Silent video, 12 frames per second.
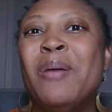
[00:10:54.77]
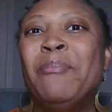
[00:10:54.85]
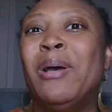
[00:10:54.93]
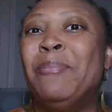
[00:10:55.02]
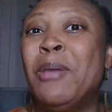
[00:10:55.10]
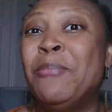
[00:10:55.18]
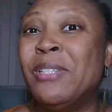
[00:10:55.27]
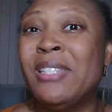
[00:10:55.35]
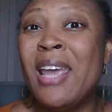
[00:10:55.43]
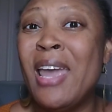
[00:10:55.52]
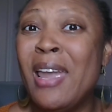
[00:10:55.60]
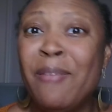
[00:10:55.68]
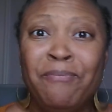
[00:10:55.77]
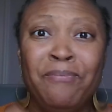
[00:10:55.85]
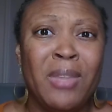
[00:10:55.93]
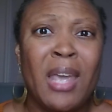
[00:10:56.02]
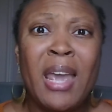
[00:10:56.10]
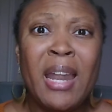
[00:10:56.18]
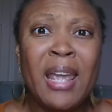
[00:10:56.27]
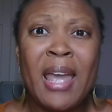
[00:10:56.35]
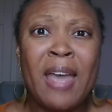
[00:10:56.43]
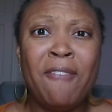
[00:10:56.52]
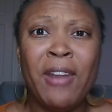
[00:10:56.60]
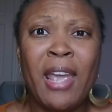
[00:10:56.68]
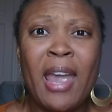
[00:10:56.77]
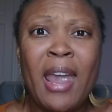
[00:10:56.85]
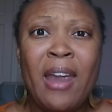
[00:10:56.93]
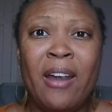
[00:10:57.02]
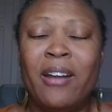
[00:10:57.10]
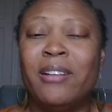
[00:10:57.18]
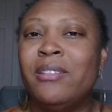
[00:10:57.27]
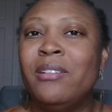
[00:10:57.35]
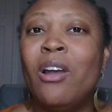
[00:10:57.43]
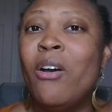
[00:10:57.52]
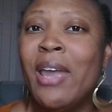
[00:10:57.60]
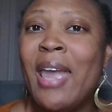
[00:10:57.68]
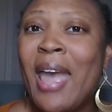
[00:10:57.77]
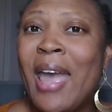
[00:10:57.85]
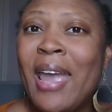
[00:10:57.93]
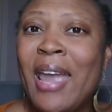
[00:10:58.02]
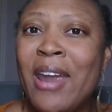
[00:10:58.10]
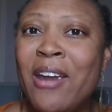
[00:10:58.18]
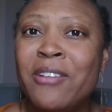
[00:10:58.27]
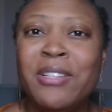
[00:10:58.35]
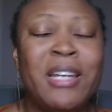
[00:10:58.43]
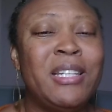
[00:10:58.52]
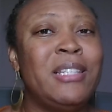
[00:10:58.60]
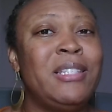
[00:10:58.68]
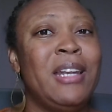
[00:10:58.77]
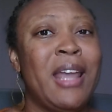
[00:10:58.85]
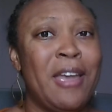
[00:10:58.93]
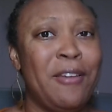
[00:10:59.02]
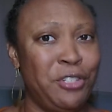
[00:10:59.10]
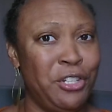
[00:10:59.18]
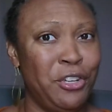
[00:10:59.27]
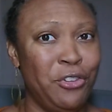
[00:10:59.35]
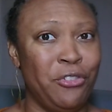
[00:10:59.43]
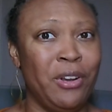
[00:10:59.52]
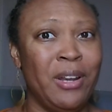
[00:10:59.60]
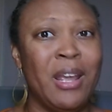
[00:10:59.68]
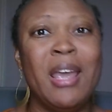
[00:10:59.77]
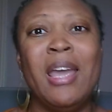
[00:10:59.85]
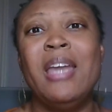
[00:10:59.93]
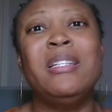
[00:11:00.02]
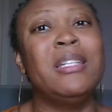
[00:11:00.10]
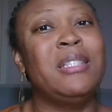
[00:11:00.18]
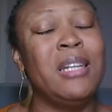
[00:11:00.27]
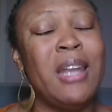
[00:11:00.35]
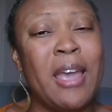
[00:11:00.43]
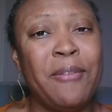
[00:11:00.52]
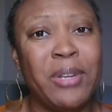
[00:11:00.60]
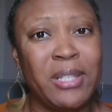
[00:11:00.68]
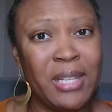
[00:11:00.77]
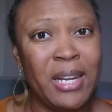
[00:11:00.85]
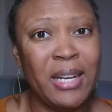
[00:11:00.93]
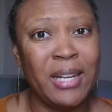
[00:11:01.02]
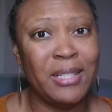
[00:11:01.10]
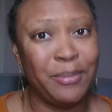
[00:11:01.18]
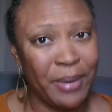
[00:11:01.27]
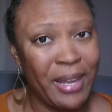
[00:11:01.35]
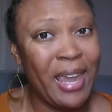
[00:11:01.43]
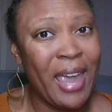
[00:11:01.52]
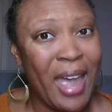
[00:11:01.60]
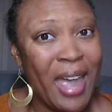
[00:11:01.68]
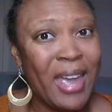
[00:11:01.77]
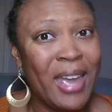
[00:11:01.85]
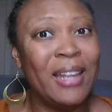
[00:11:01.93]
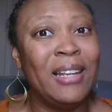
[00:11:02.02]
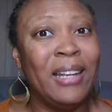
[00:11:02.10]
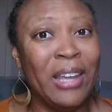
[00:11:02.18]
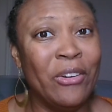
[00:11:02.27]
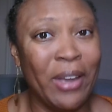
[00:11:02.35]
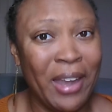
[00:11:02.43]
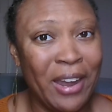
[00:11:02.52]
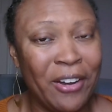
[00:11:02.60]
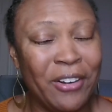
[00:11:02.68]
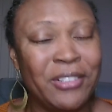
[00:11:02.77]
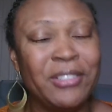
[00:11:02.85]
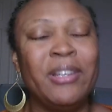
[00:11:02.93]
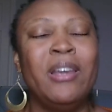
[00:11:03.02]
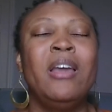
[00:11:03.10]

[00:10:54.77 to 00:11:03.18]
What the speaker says: But people say he didn't have any heirs. No, he had heirs. He just didn't have children. He just didn't have descendants, but he had legal heirs.